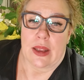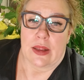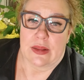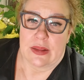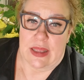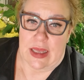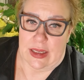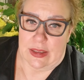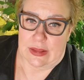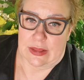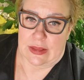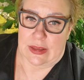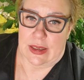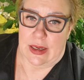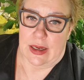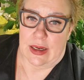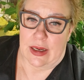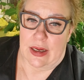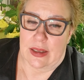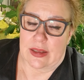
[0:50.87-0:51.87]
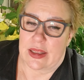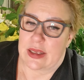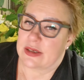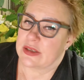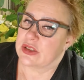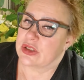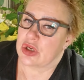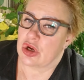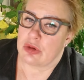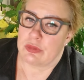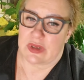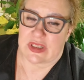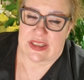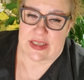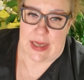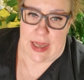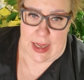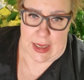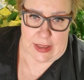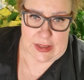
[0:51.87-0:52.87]
that uh, there's so much
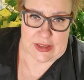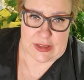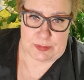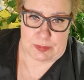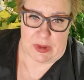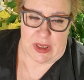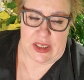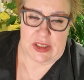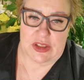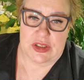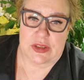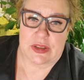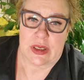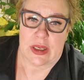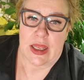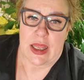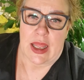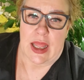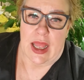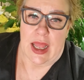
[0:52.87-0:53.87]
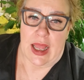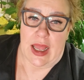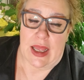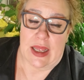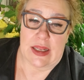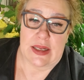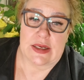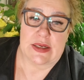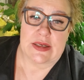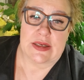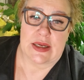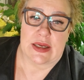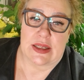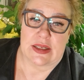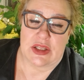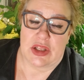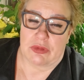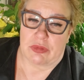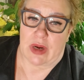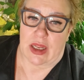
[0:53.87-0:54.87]
hate speech and uh,
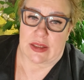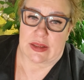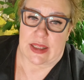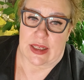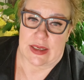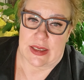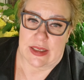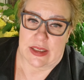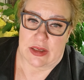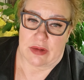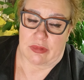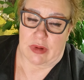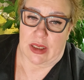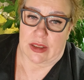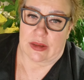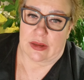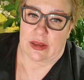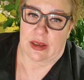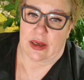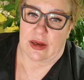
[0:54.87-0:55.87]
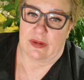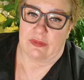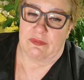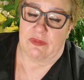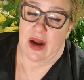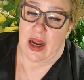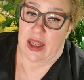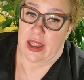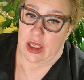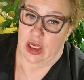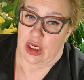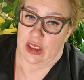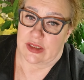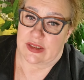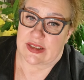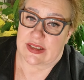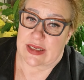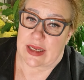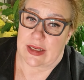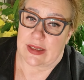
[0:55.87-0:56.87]
direct and indirect uh,
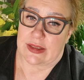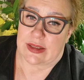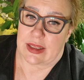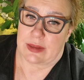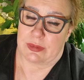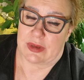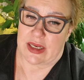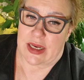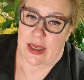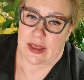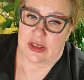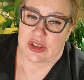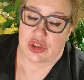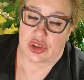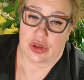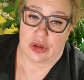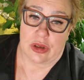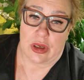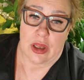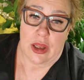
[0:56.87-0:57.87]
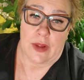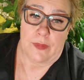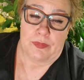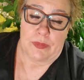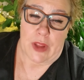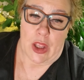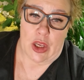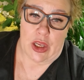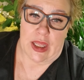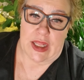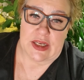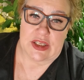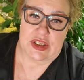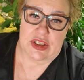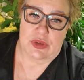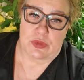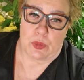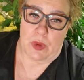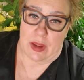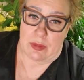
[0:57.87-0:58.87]
violence and intimidation
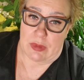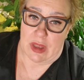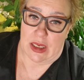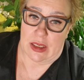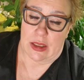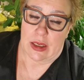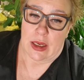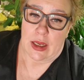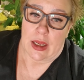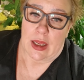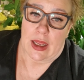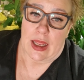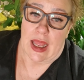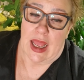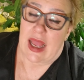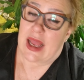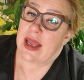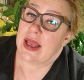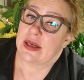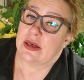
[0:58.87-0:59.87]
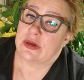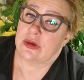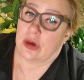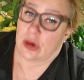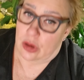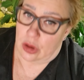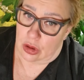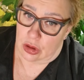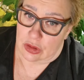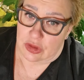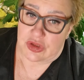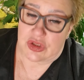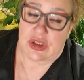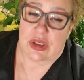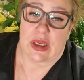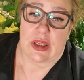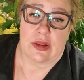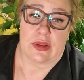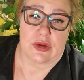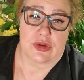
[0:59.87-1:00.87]
against women and girls
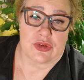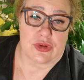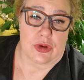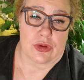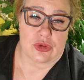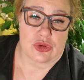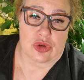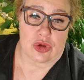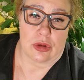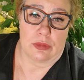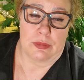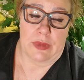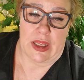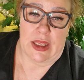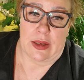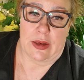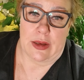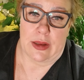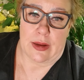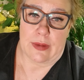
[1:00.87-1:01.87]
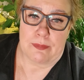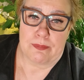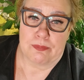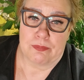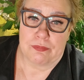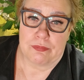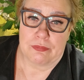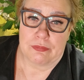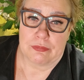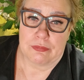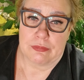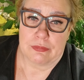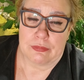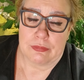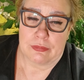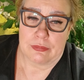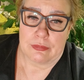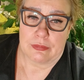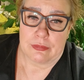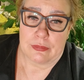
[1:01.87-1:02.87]
in the social media.
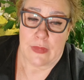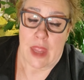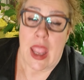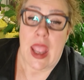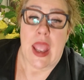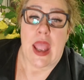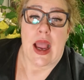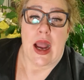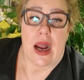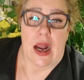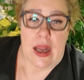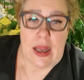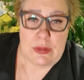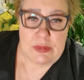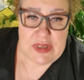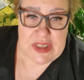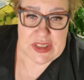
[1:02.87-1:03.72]
I'm